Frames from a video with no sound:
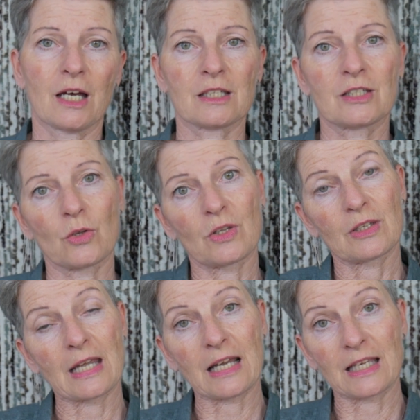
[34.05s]
so that
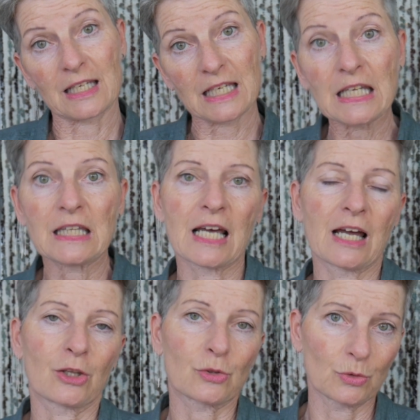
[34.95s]
then I can eat
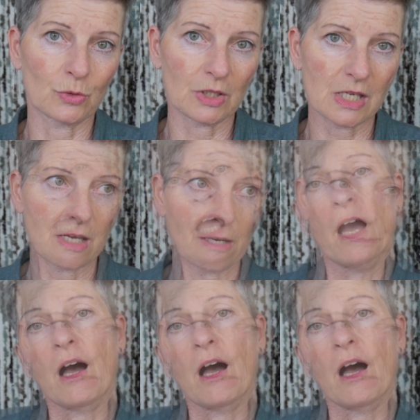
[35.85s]
that through the year.